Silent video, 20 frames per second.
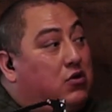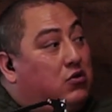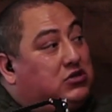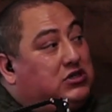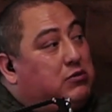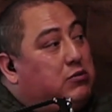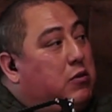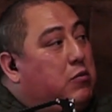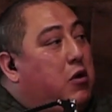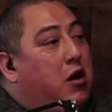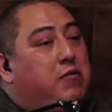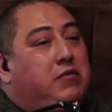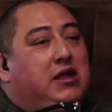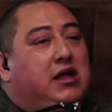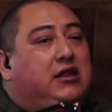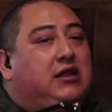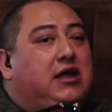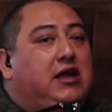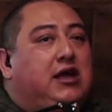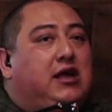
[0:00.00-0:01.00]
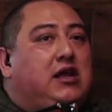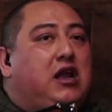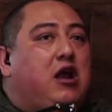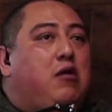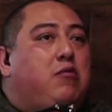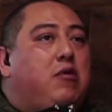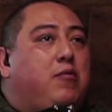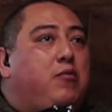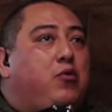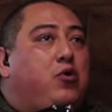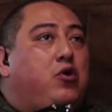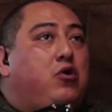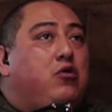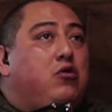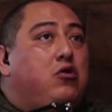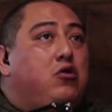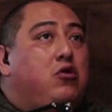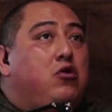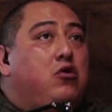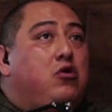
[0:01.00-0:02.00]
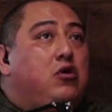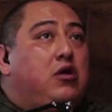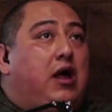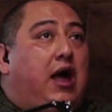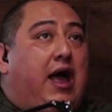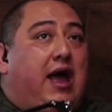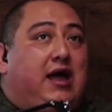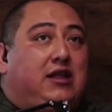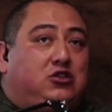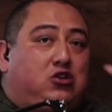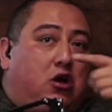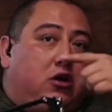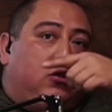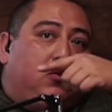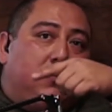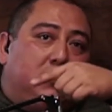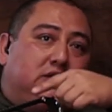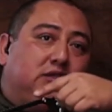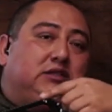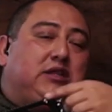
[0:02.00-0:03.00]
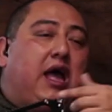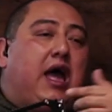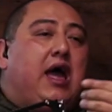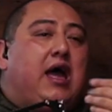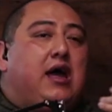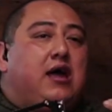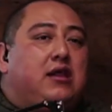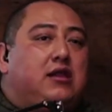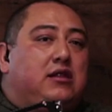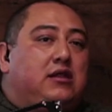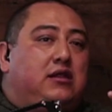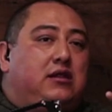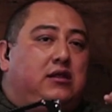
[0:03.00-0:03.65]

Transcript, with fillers: to go see my mom that day. And I remember I had talked to his dad.